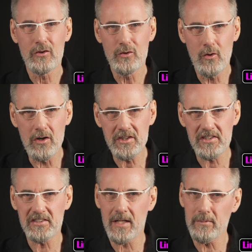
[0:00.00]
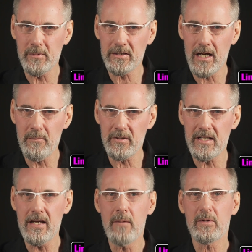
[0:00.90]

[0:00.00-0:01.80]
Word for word: Not just a supplement company,